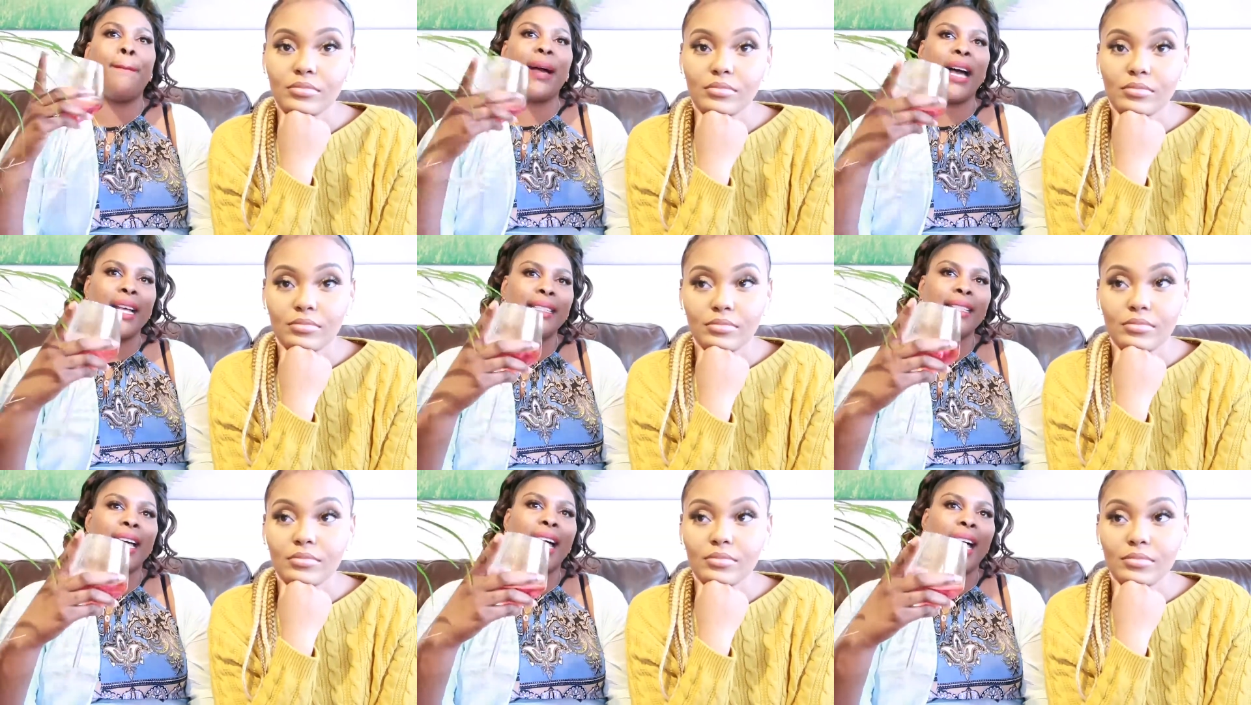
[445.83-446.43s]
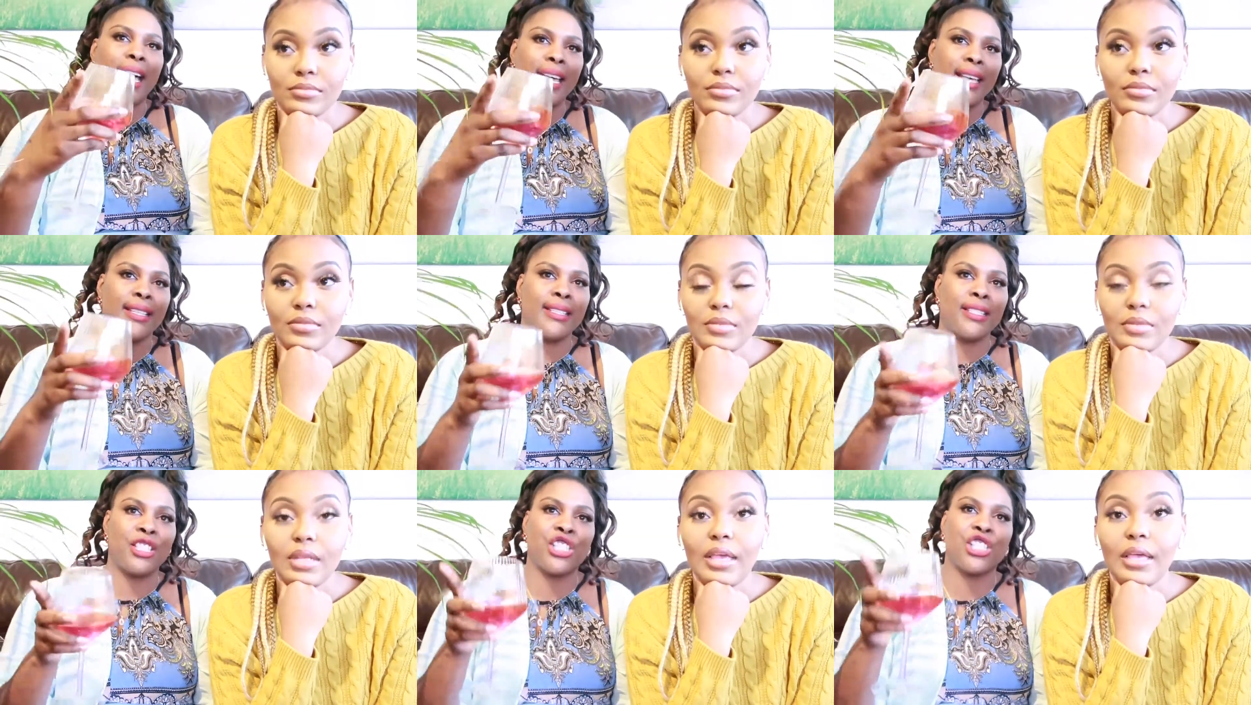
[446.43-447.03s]
Speaker 1: Bad
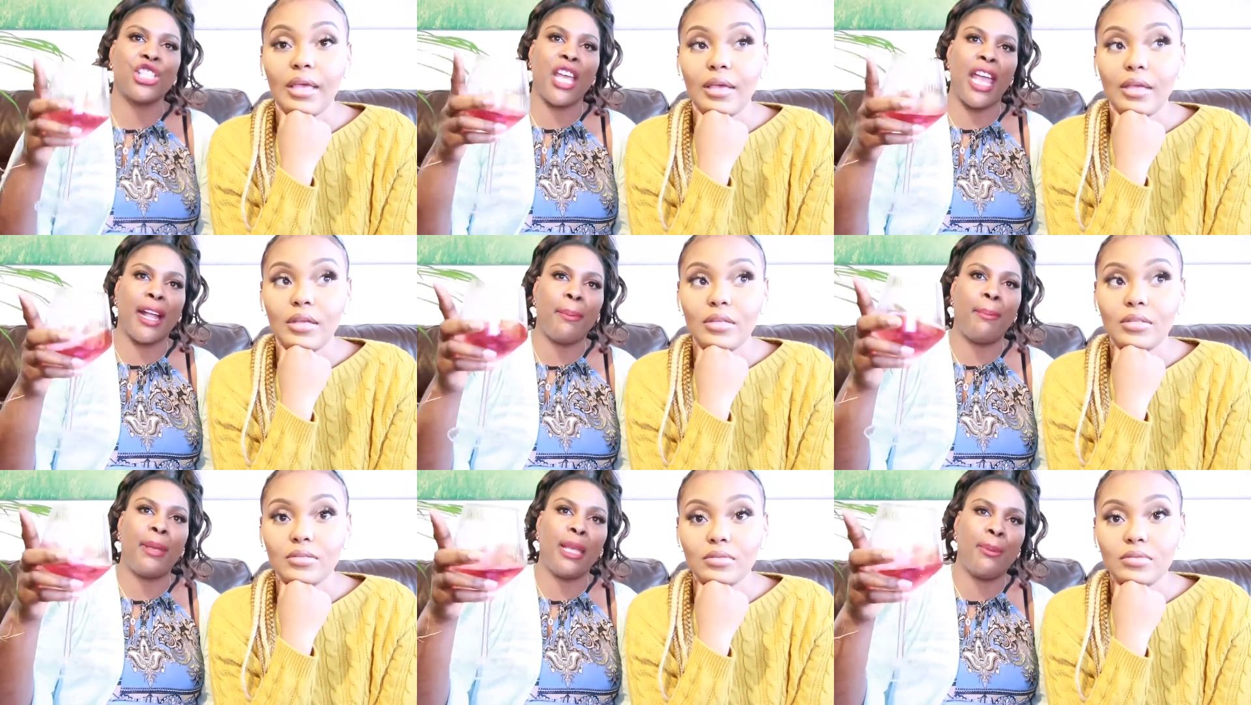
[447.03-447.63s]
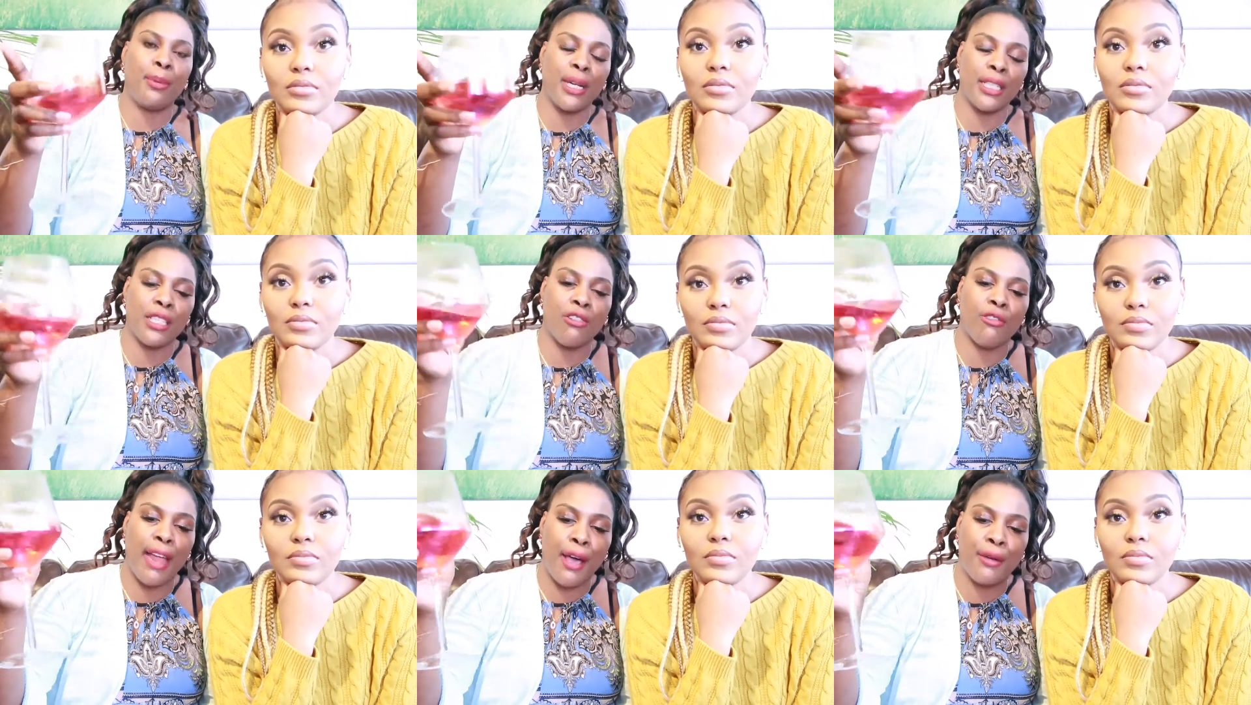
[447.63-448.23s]
eyes. Yeah. Check people
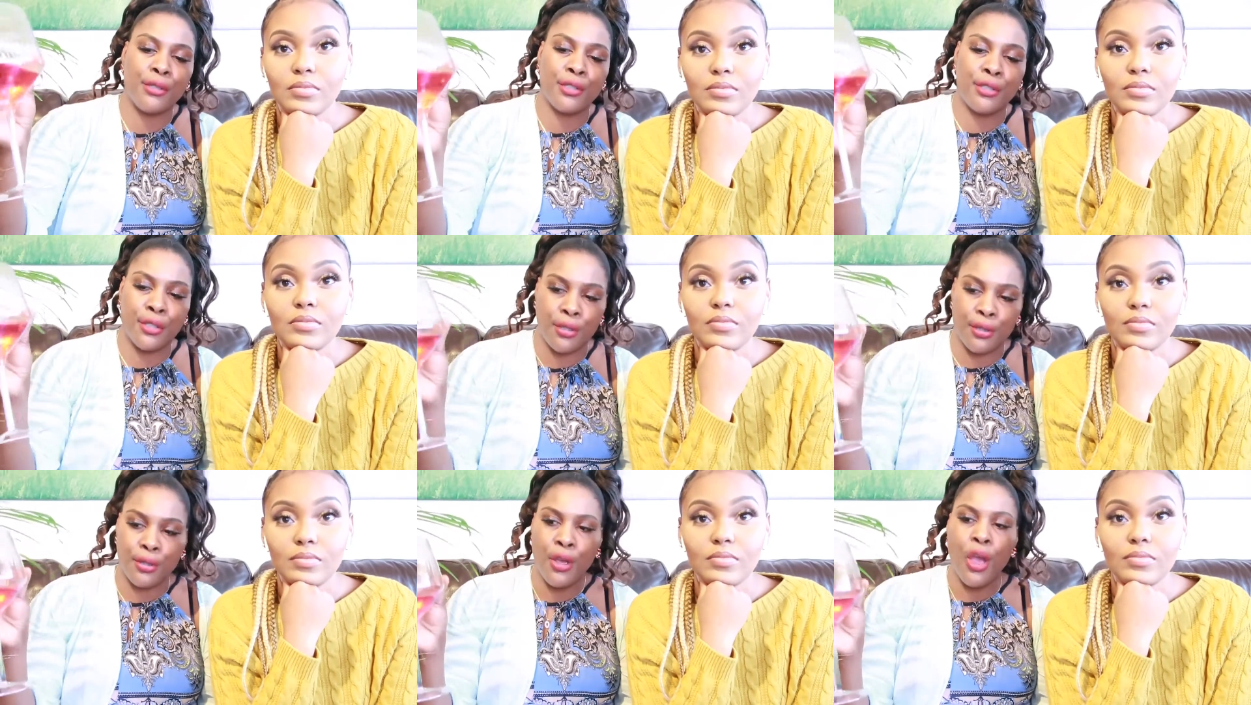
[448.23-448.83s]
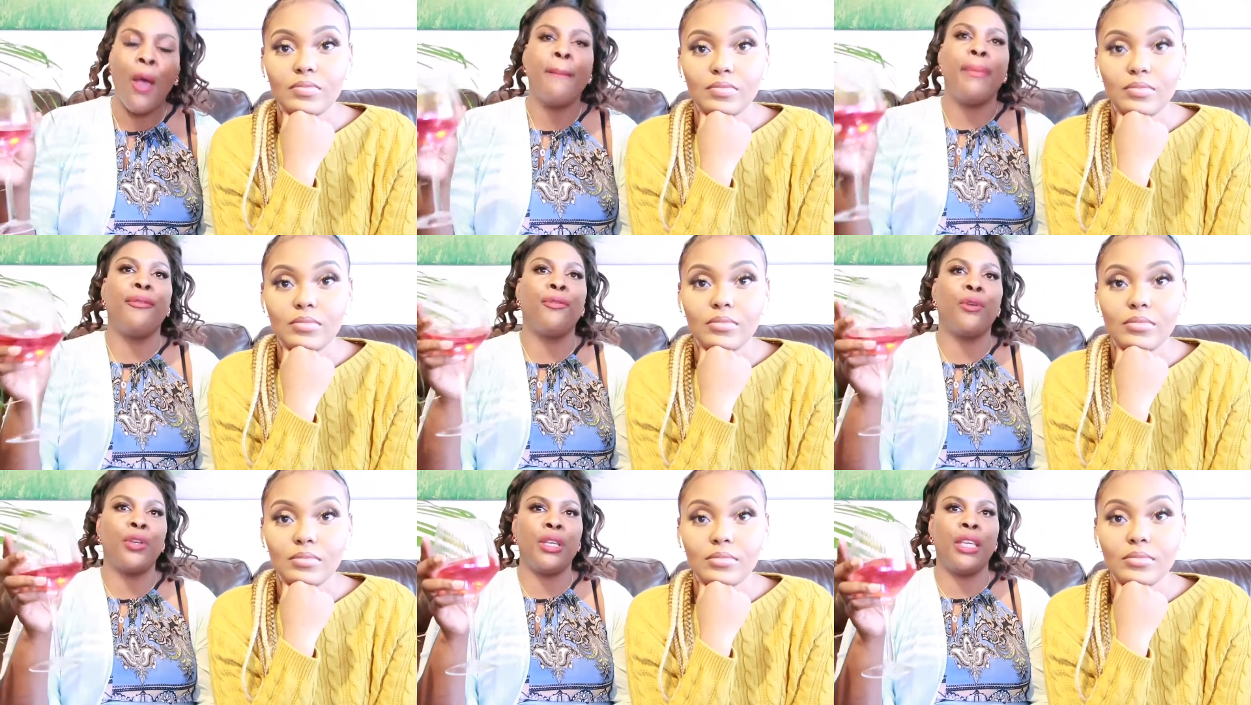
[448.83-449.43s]
that's around you
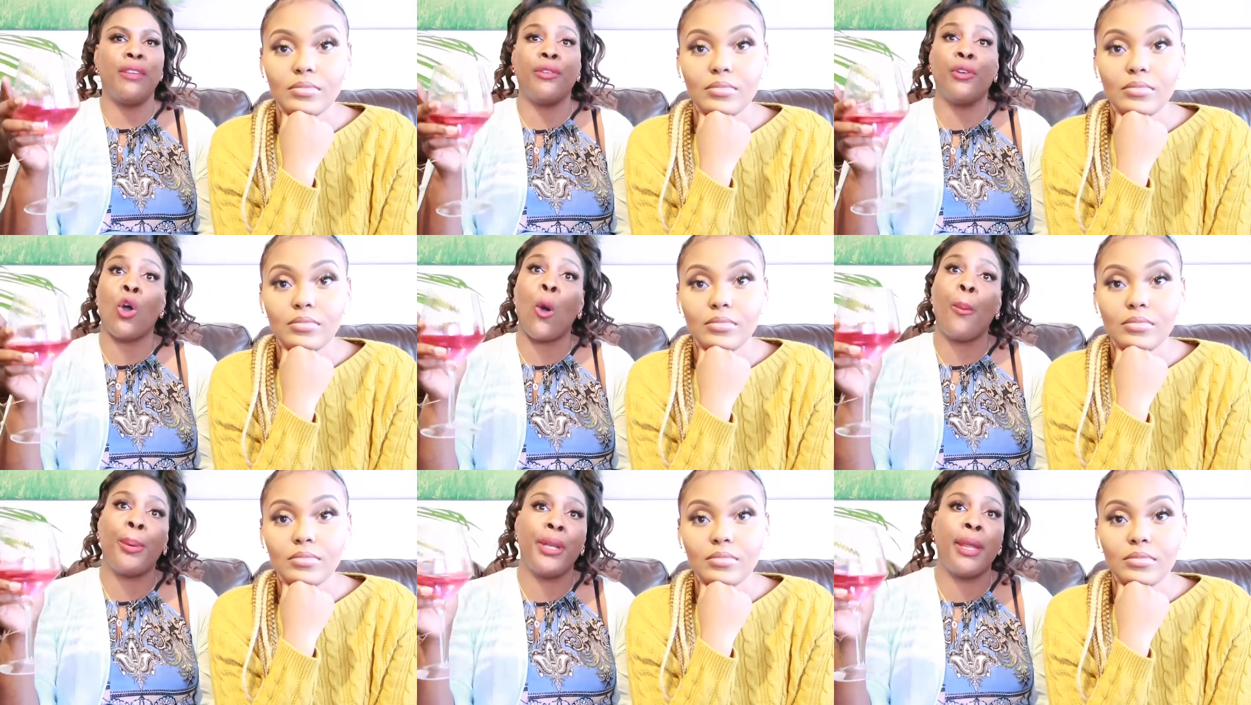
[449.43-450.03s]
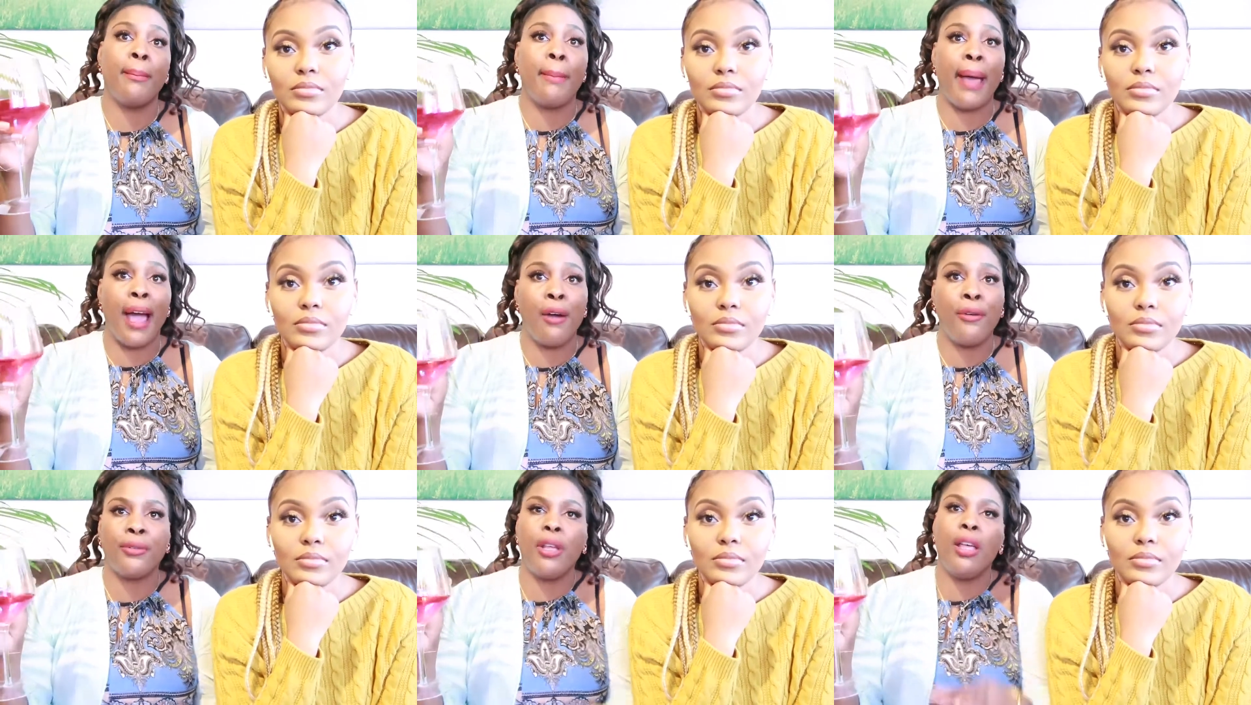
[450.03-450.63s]
before you even open your
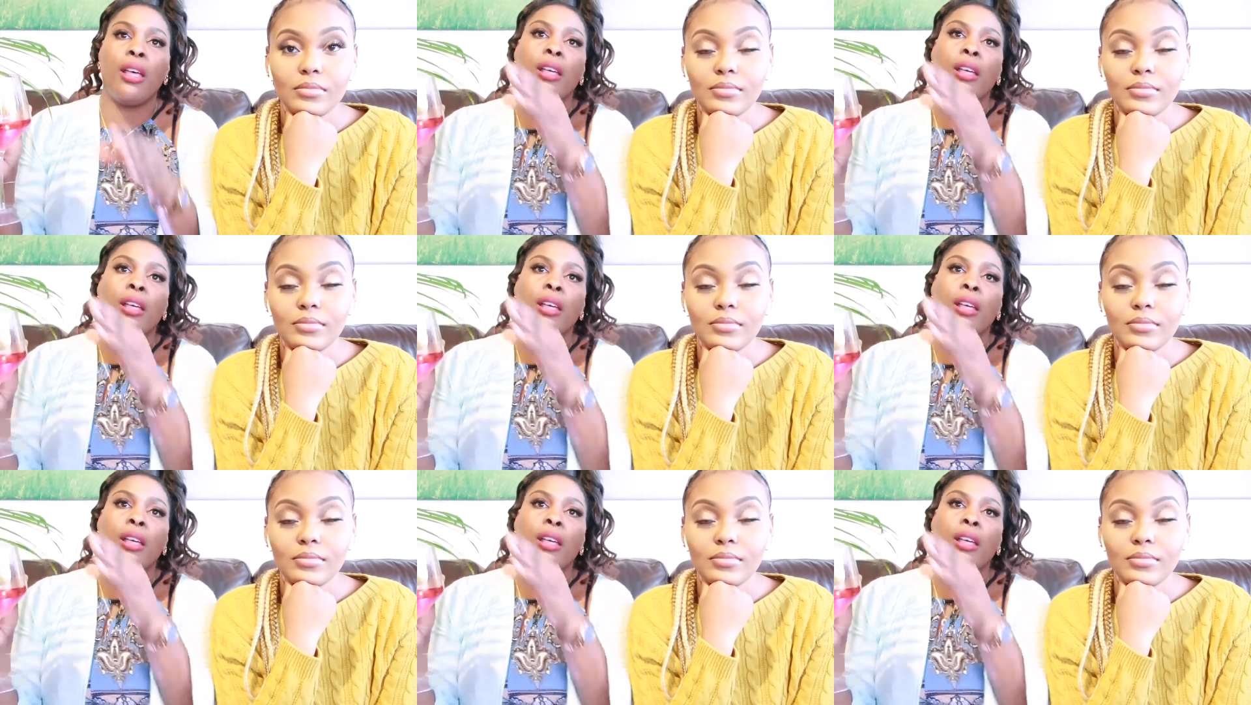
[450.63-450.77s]
mouth.